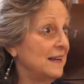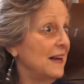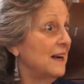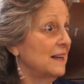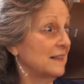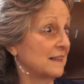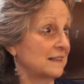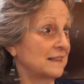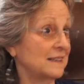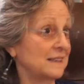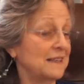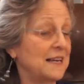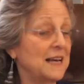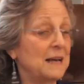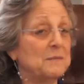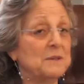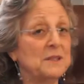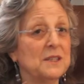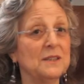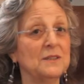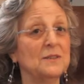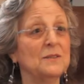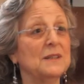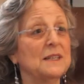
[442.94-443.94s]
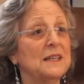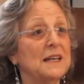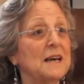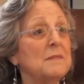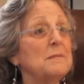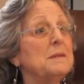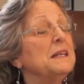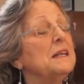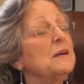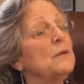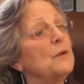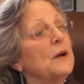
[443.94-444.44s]
Yes, absolutely. I
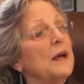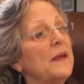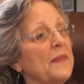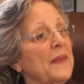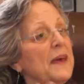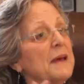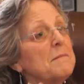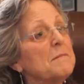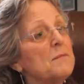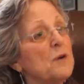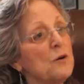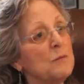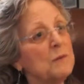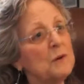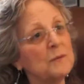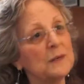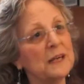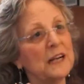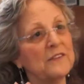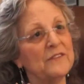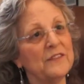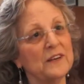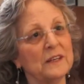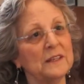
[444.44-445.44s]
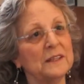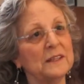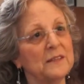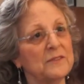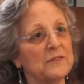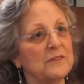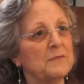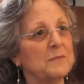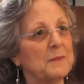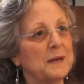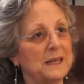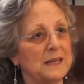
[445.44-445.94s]
mean, at that moment when I fell in
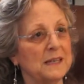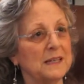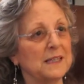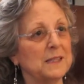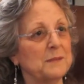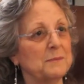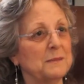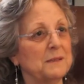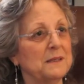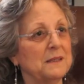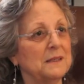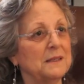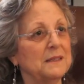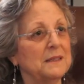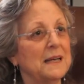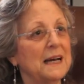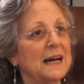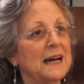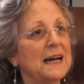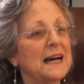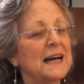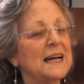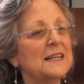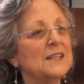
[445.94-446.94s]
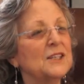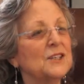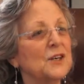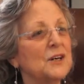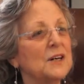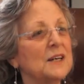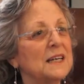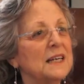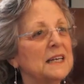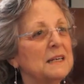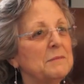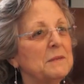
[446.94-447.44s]
love with my husband, I
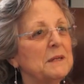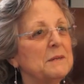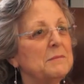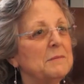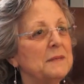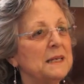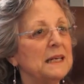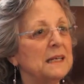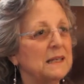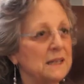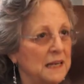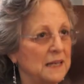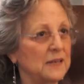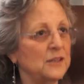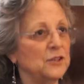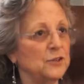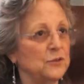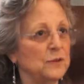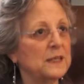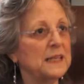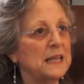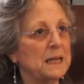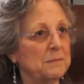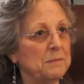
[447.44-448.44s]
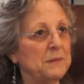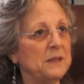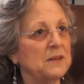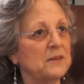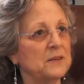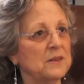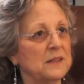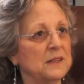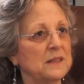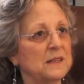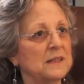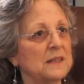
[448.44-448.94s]
saw him and me, and during that
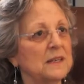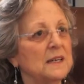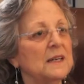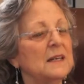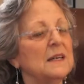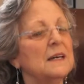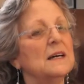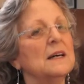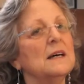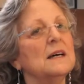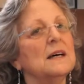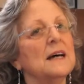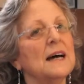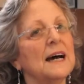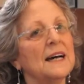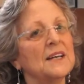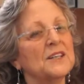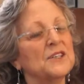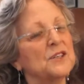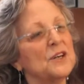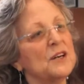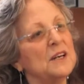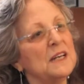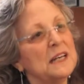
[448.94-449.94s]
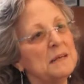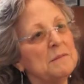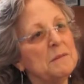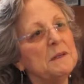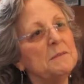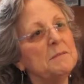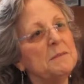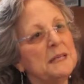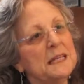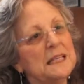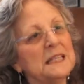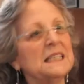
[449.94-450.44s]
period, I saw him
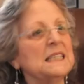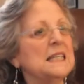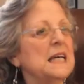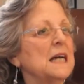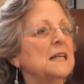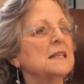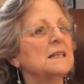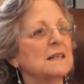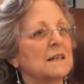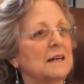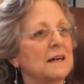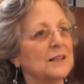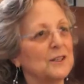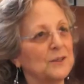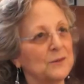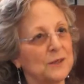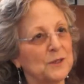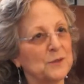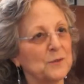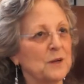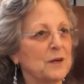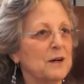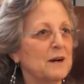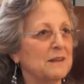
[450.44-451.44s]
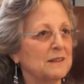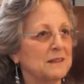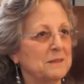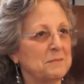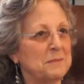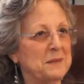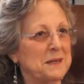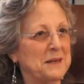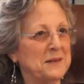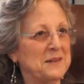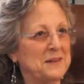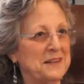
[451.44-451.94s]
and me in Technicolor, as we called
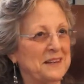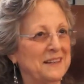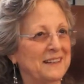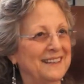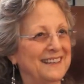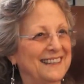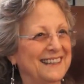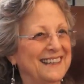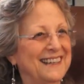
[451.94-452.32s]
it back then.